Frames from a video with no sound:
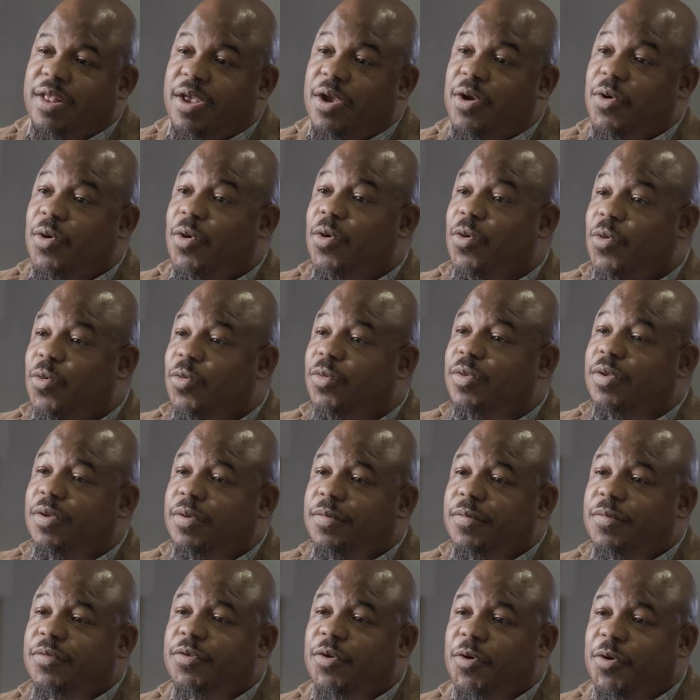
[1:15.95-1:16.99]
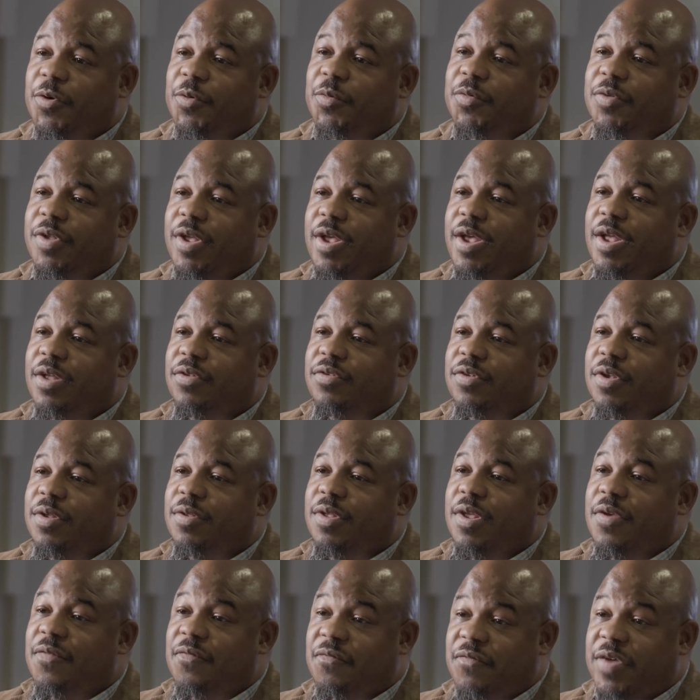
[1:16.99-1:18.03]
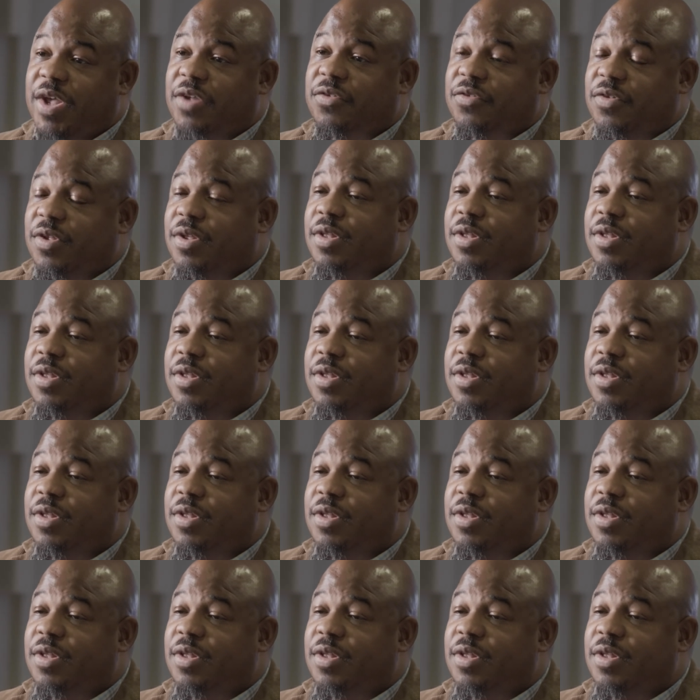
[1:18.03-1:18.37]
their own circumstance and invest